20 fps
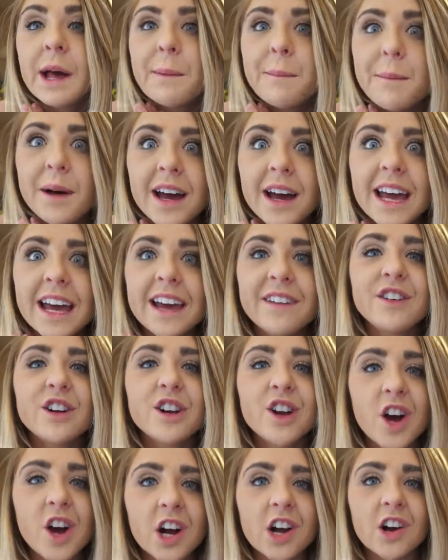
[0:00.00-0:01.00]
but if
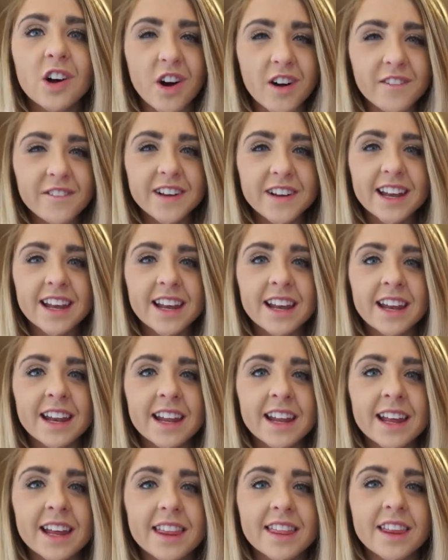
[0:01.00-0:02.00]
you're not confident,
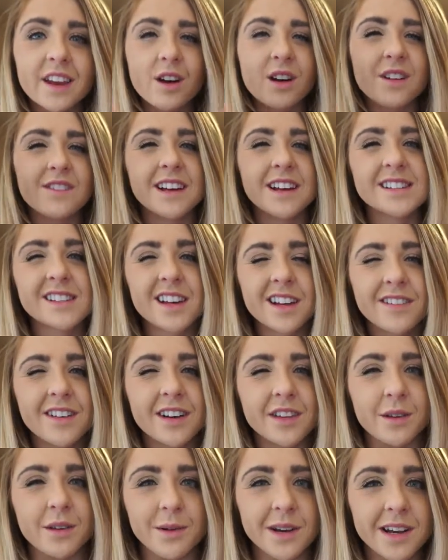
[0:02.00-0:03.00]
then all of that's kind
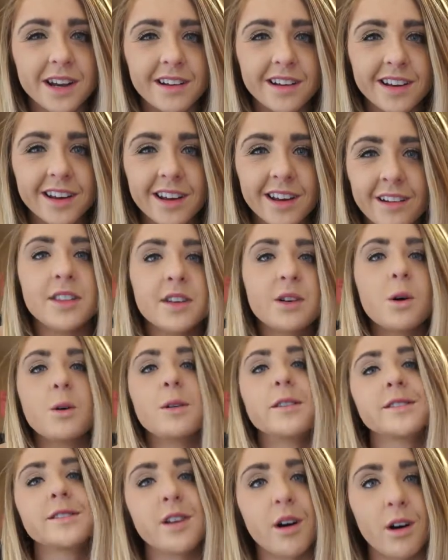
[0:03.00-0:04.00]
of out the window. You know, the
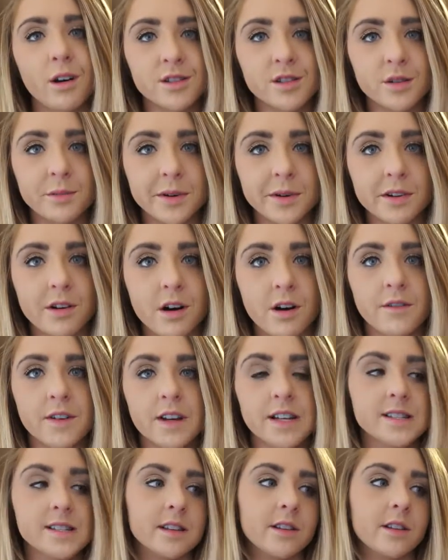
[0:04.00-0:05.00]
goal is to also build
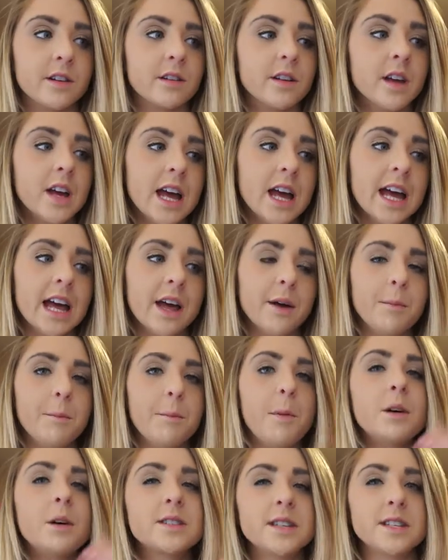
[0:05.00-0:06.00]
confidence, and
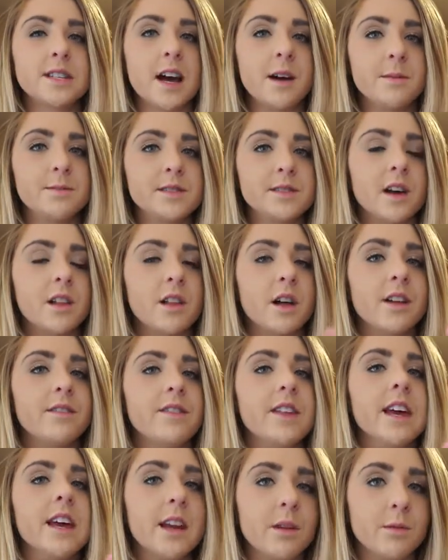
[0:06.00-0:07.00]
most of the times a lot
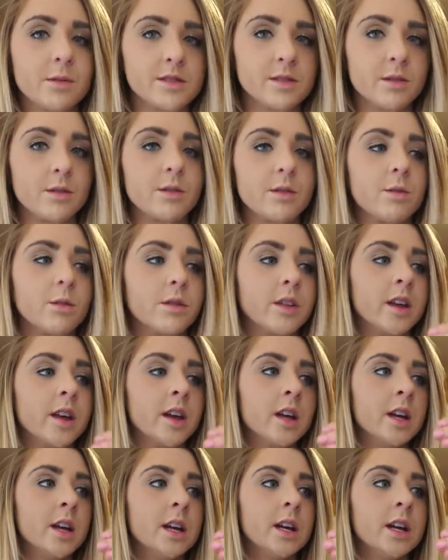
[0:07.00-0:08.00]
of the end result
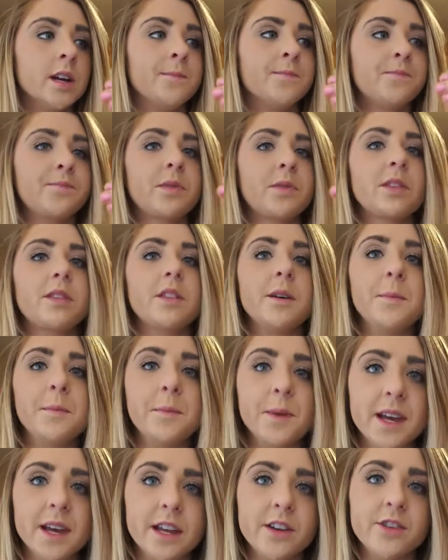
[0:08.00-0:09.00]
or the
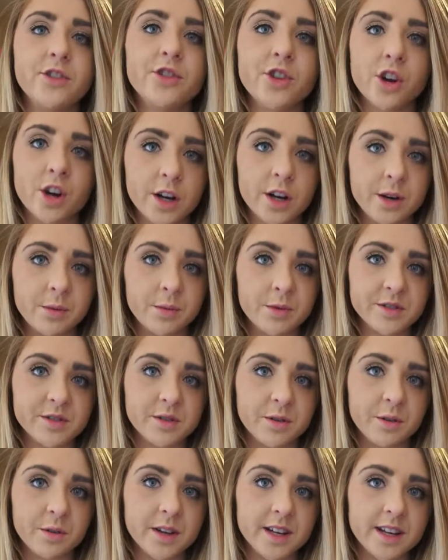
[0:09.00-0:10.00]
mid-journey
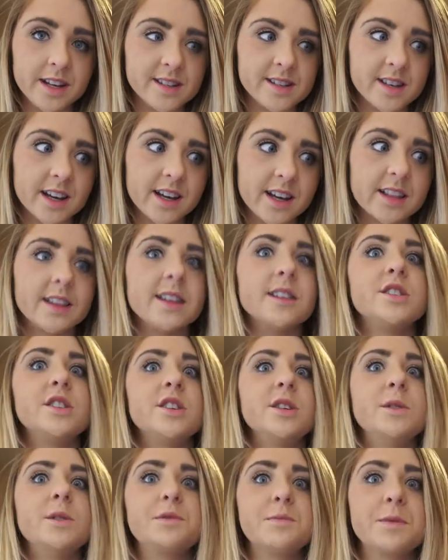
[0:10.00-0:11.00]
result is like this
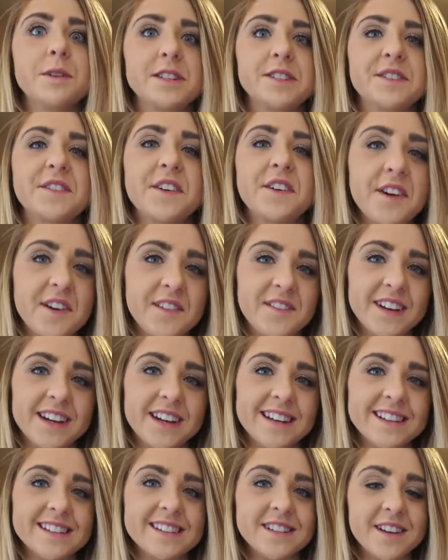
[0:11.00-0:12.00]
huge burst of
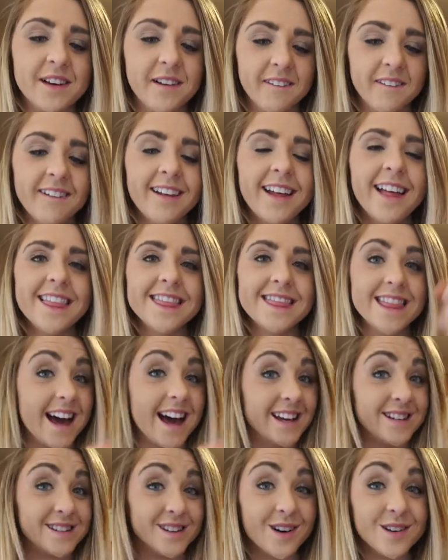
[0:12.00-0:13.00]
confidence. So
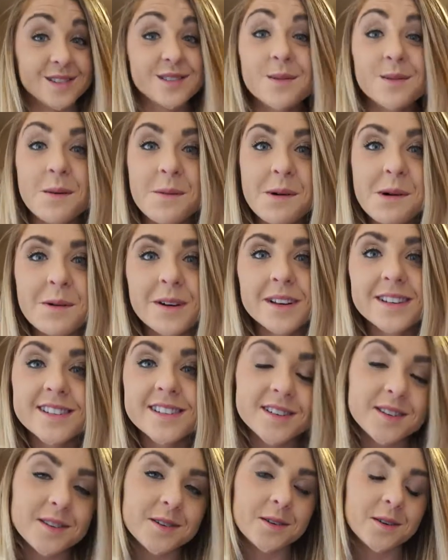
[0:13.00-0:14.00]
that is also what we want
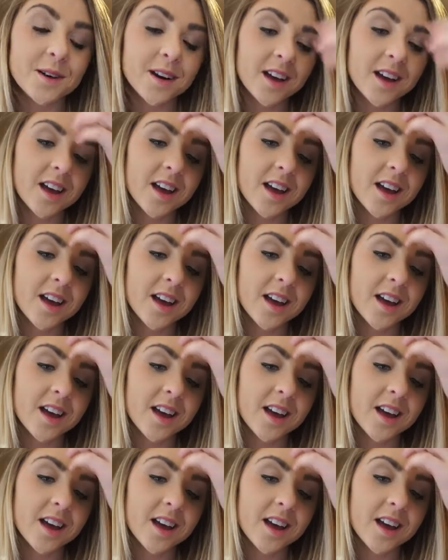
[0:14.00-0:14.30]
to